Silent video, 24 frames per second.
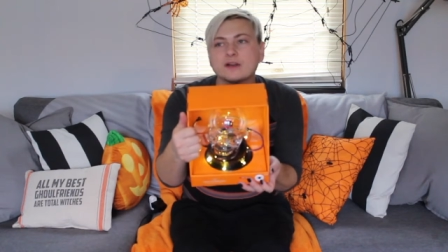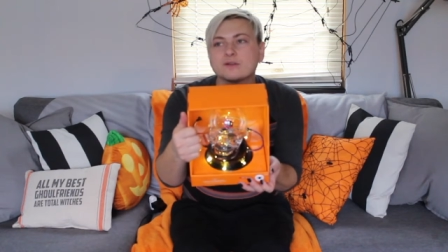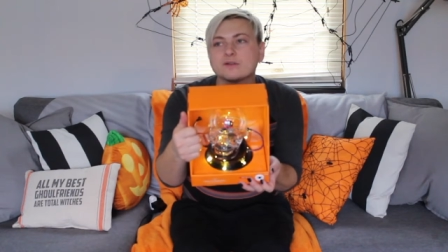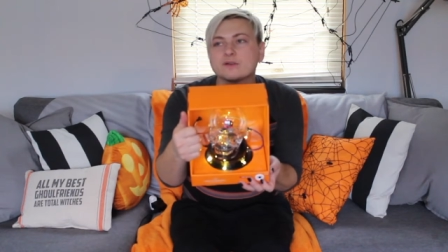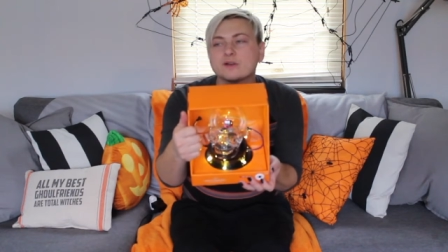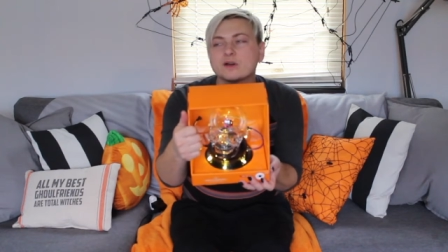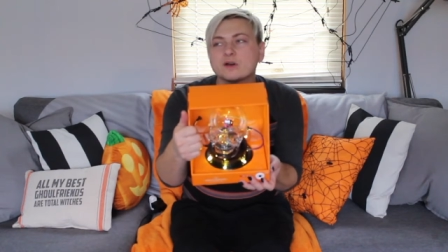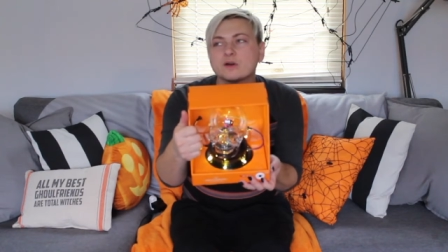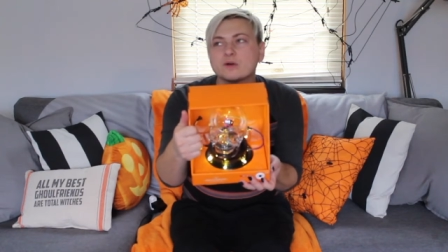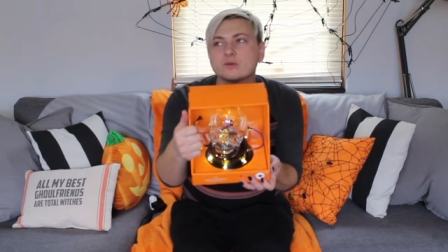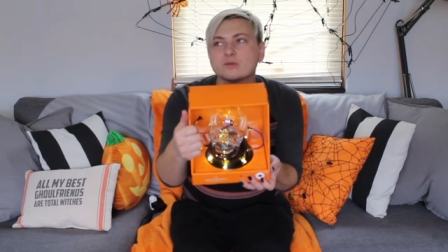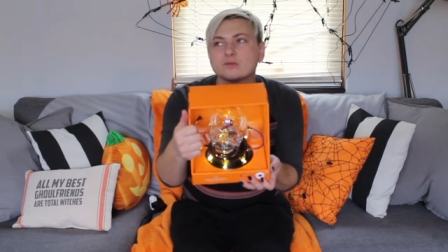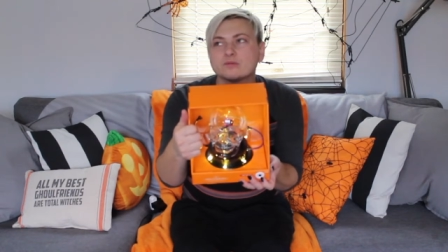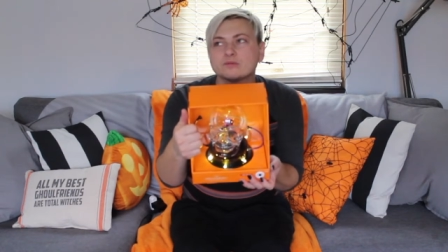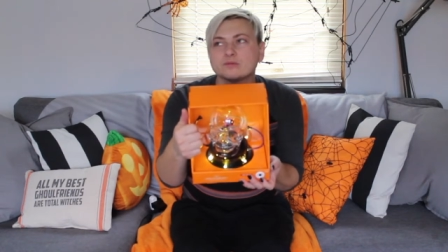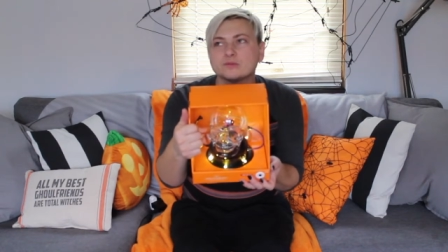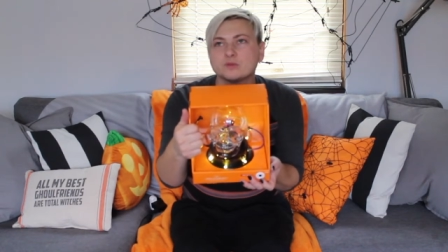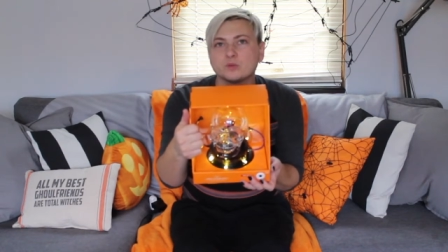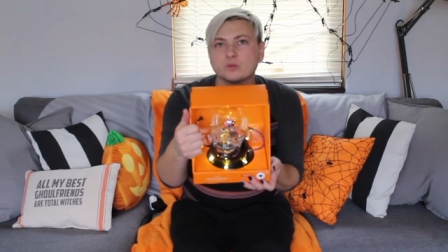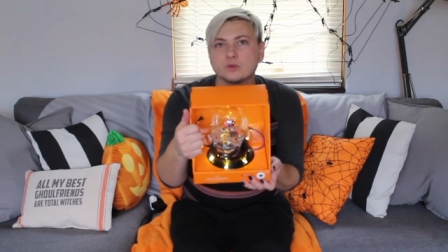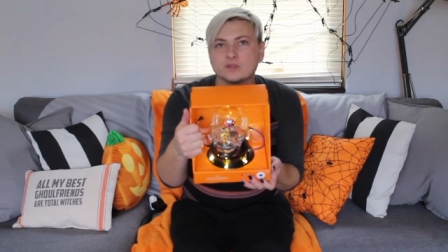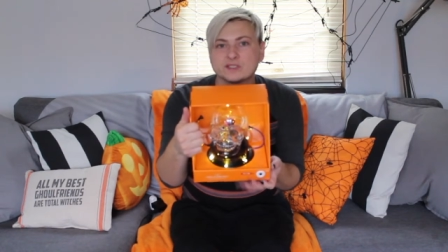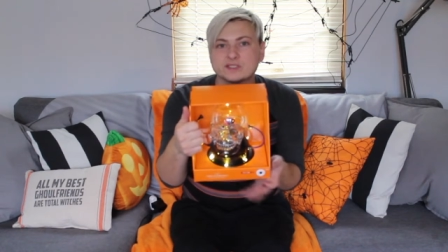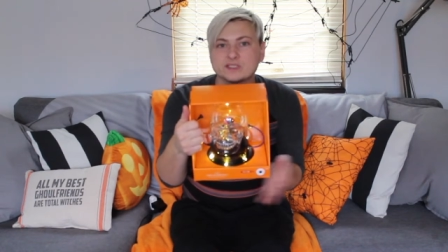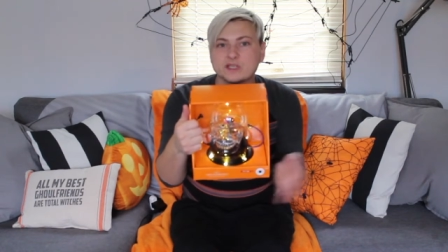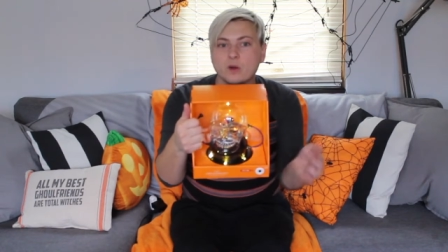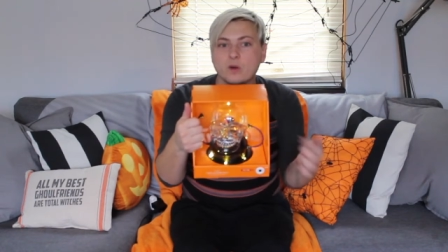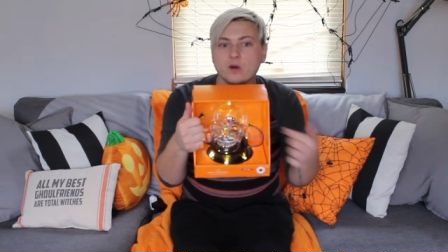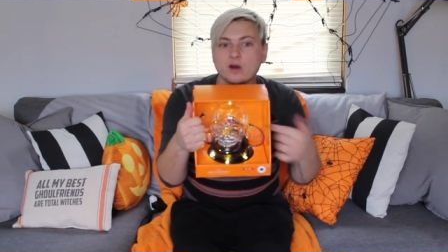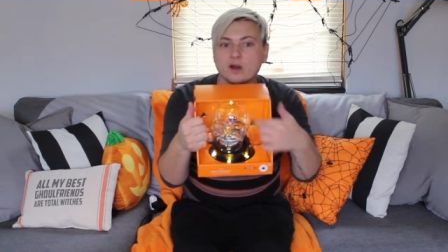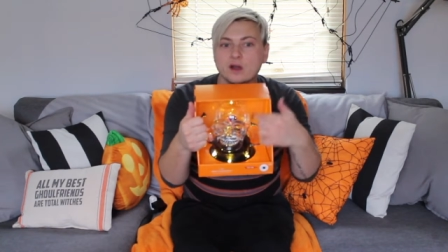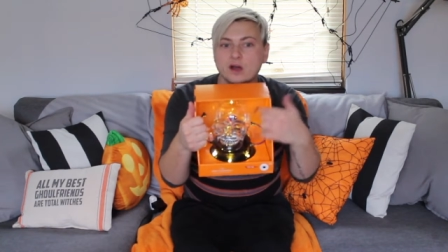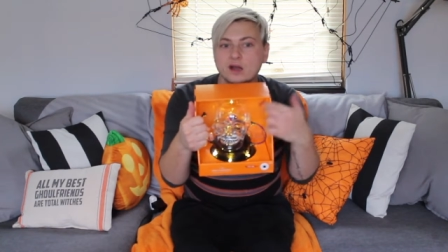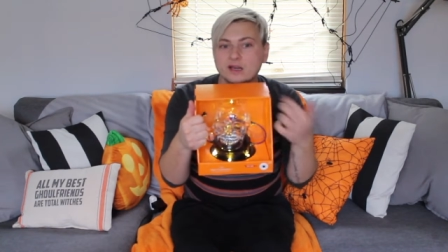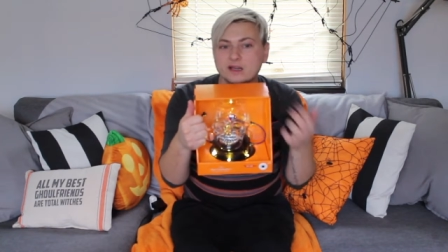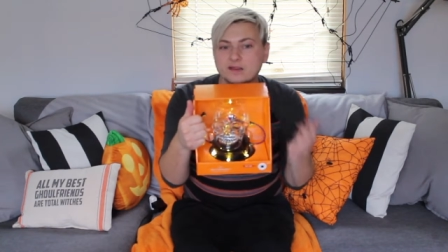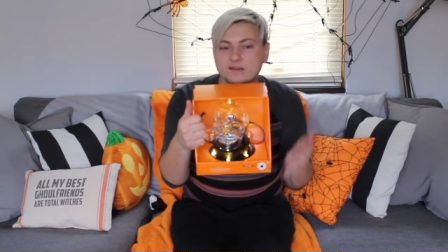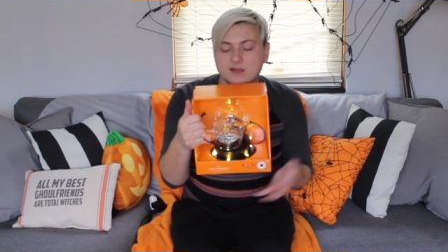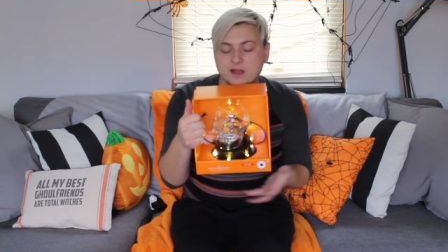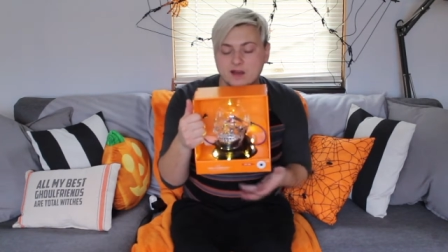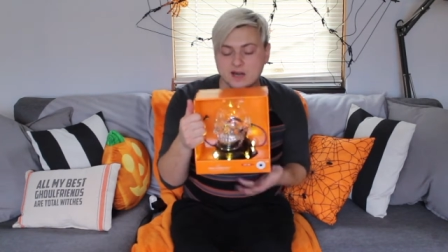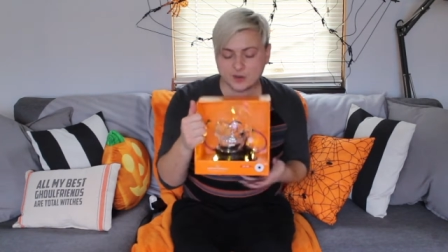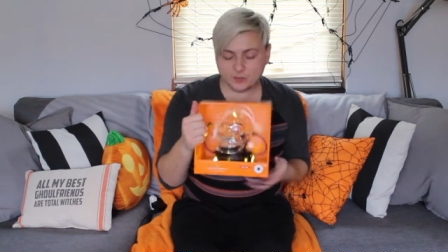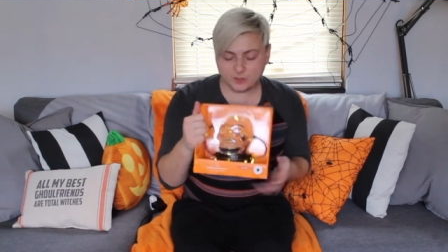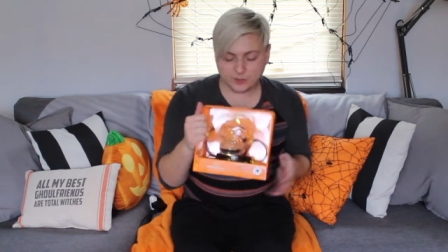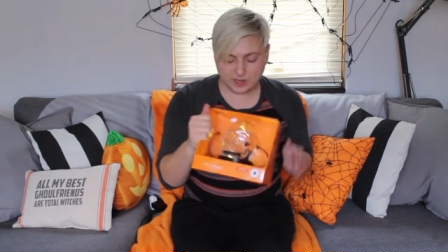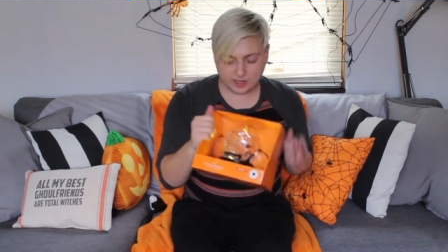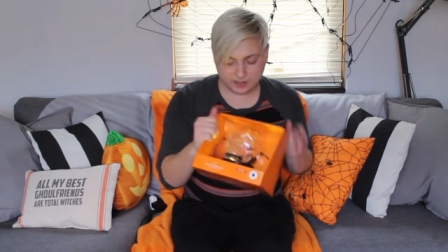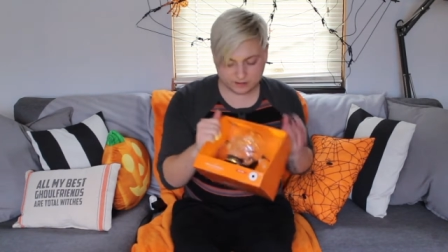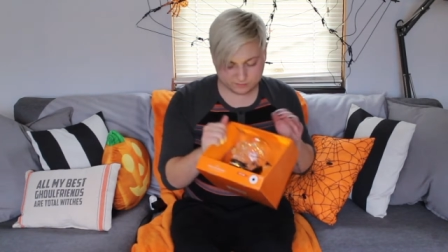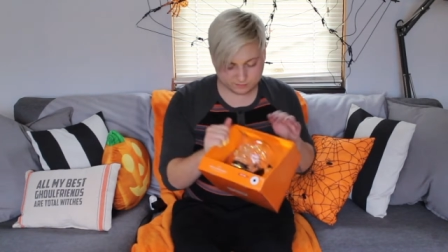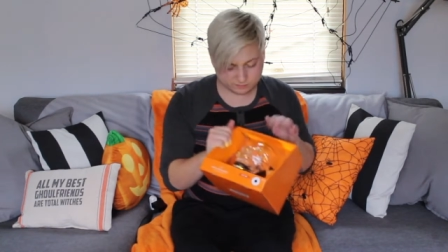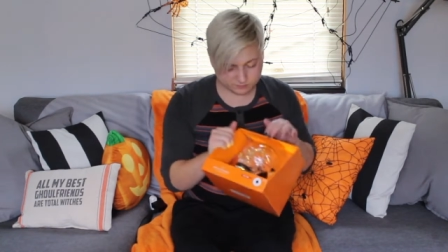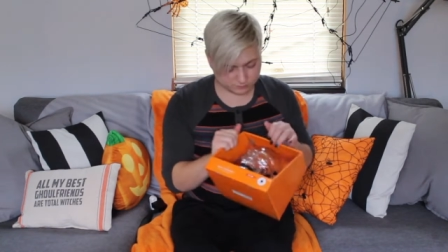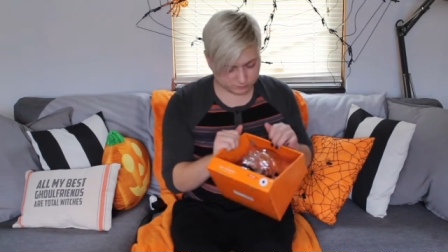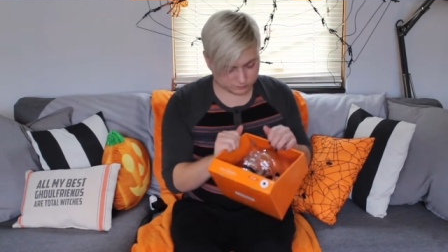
don't know what's going on in there, but